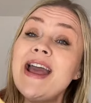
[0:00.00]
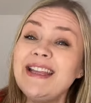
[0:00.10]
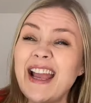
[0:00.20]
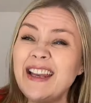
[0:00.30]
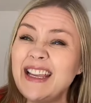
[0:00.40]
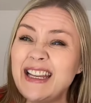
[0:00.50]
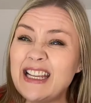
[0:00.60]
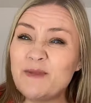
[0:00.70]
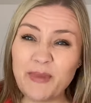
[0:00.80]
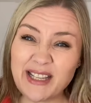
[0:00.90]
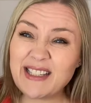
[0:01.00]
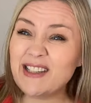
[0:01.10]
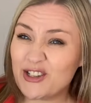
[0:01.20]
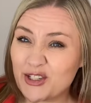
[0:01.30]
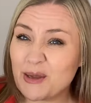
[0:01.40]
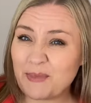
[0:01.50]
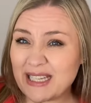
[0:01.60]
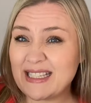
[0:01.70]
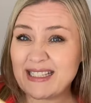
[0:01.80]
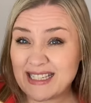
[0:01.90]
yet it is basically just a
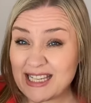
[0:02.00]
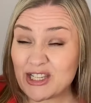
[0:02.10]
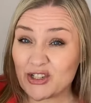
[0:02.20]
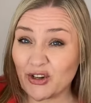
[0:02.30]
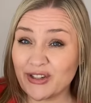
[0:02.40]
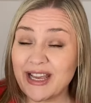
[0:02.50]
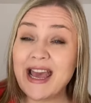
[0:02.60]
basic t-shirt.